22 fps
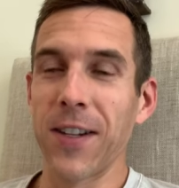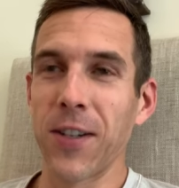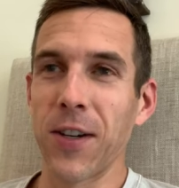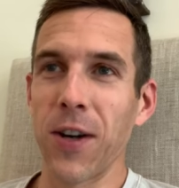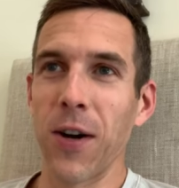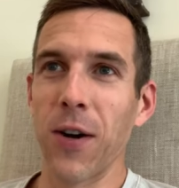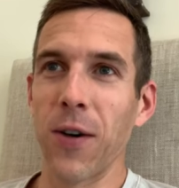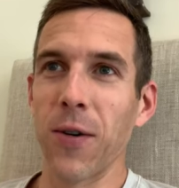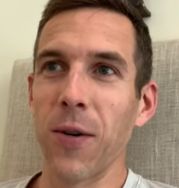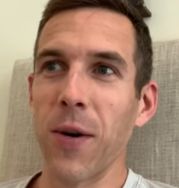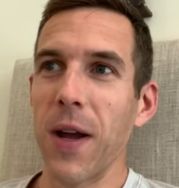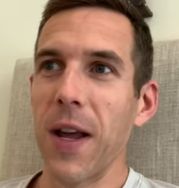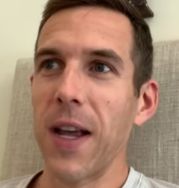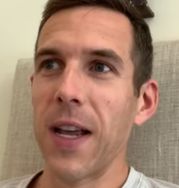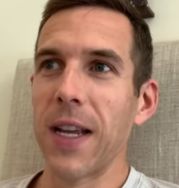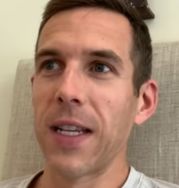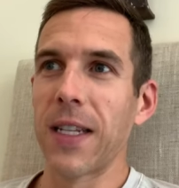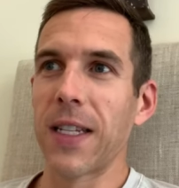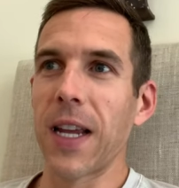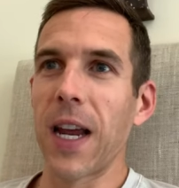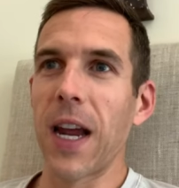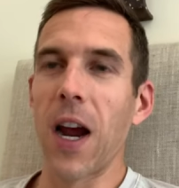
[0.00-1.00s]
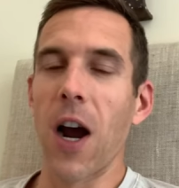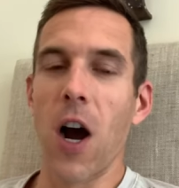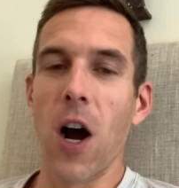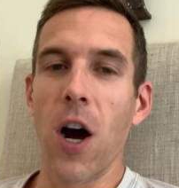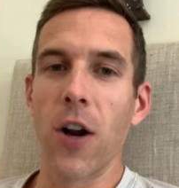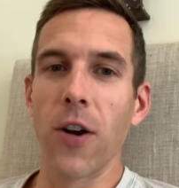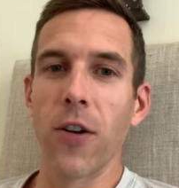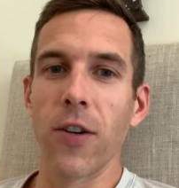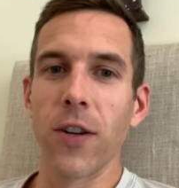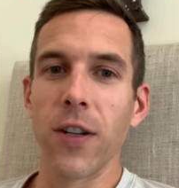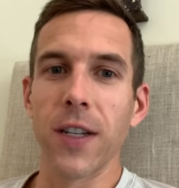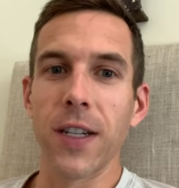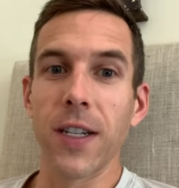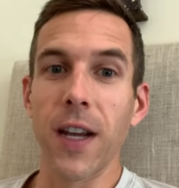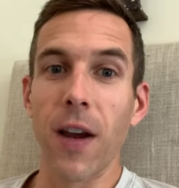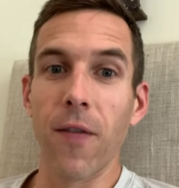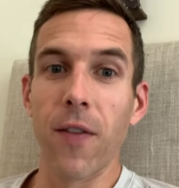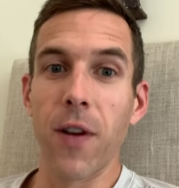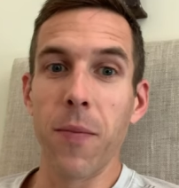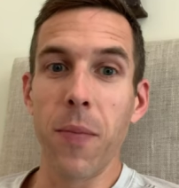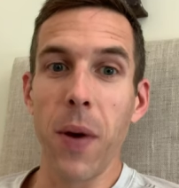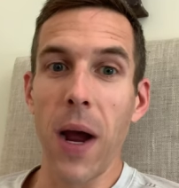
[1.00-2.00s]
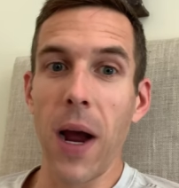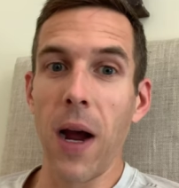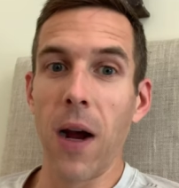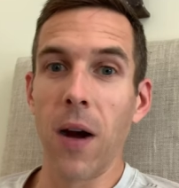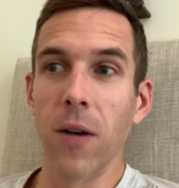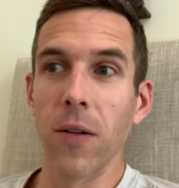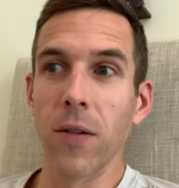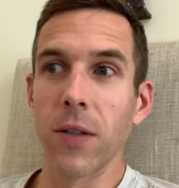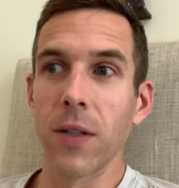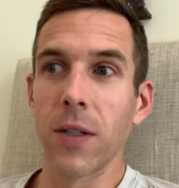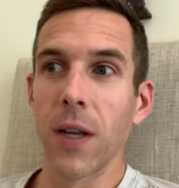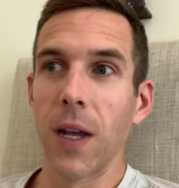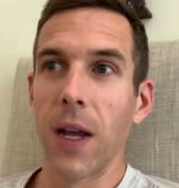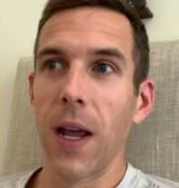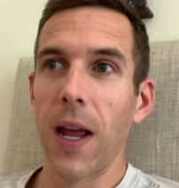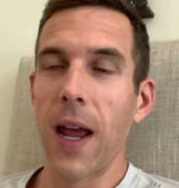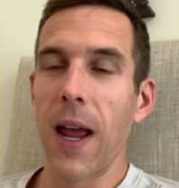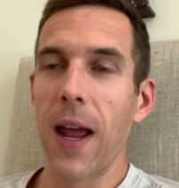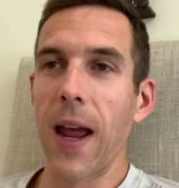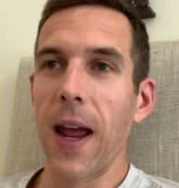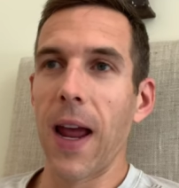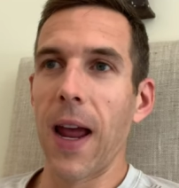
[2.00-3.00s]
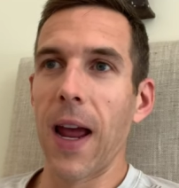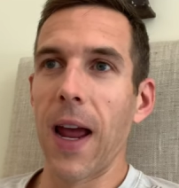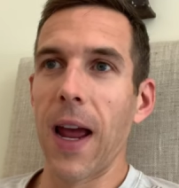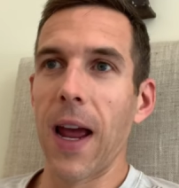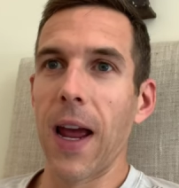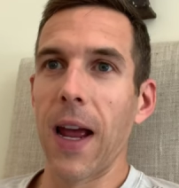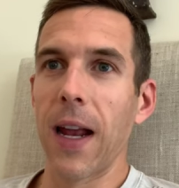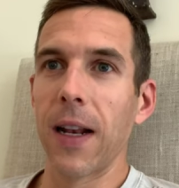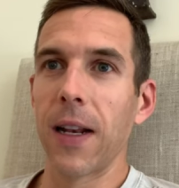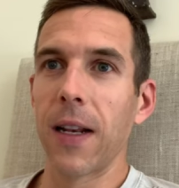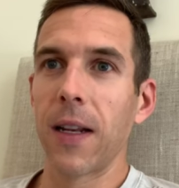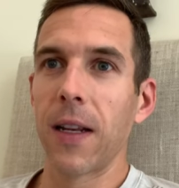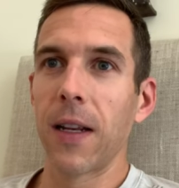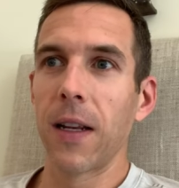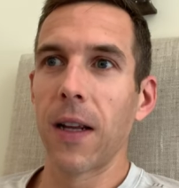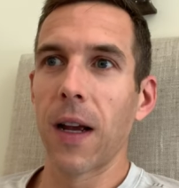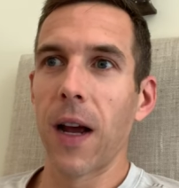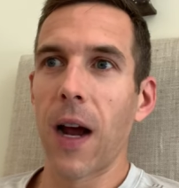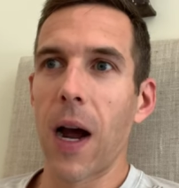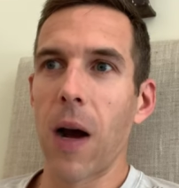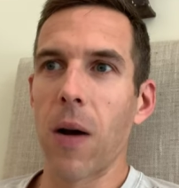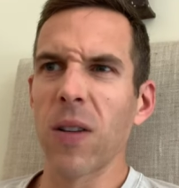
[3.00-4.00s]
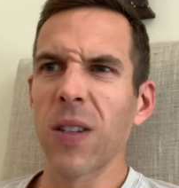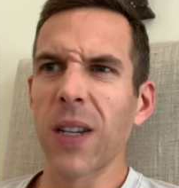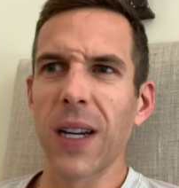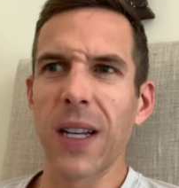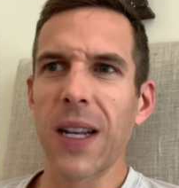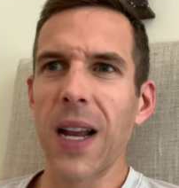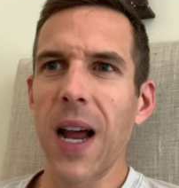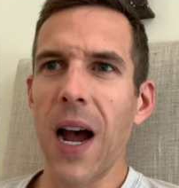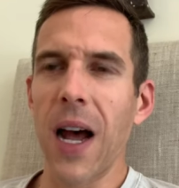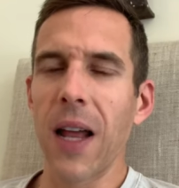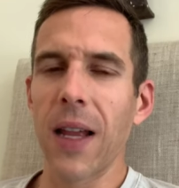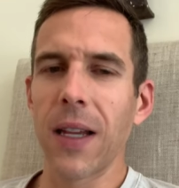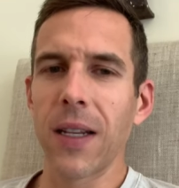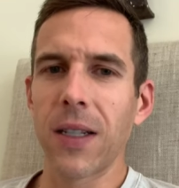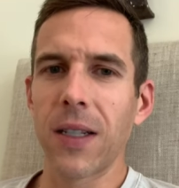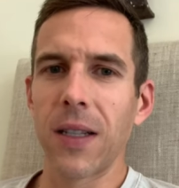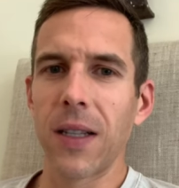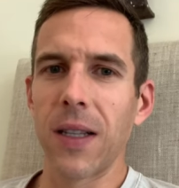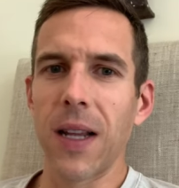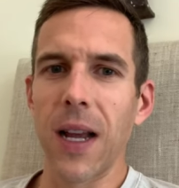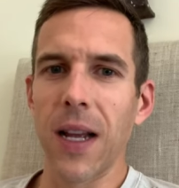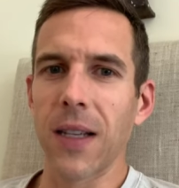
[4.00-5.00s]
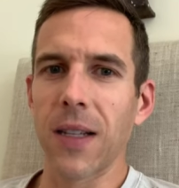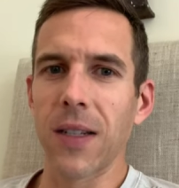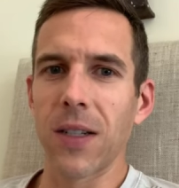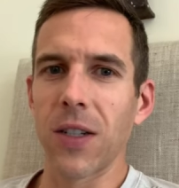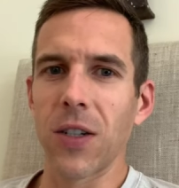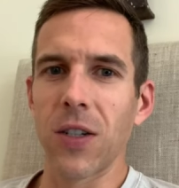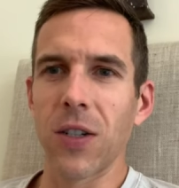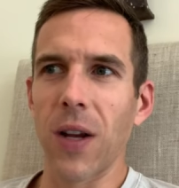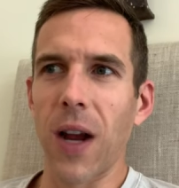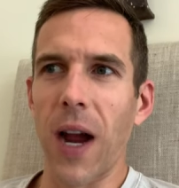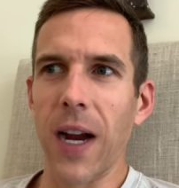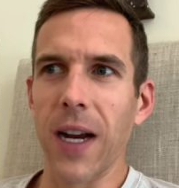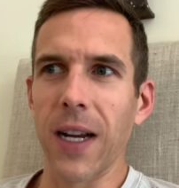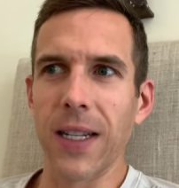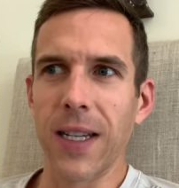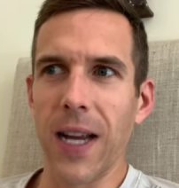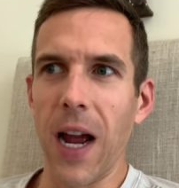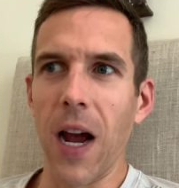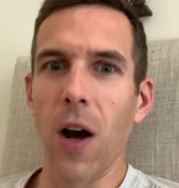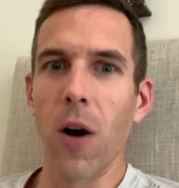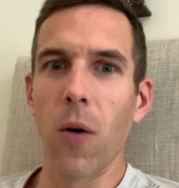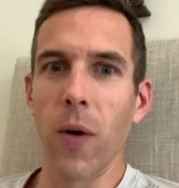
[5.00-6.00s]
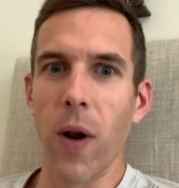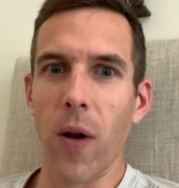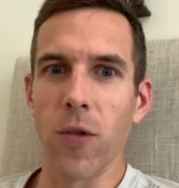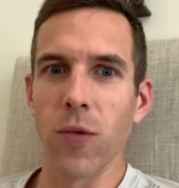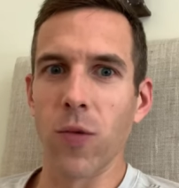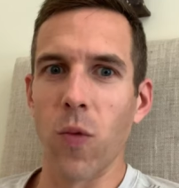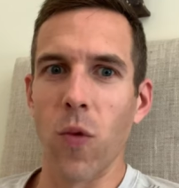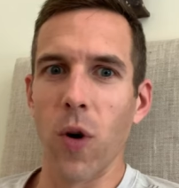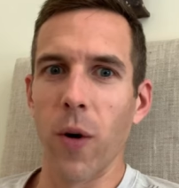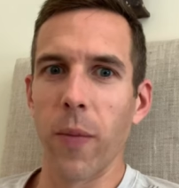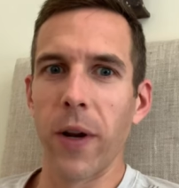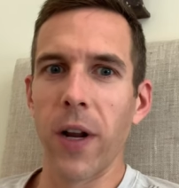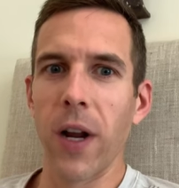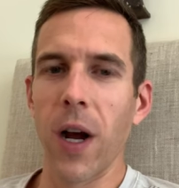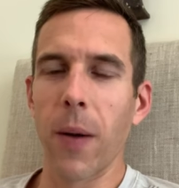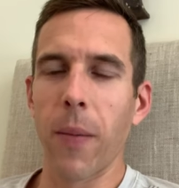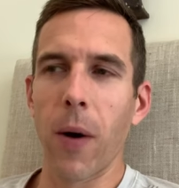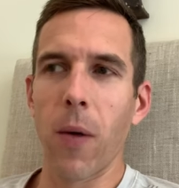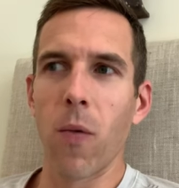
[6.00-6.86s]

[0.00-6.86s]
So say 170 pounds, and I was like, nah, that's just, I could tell when I was warming up.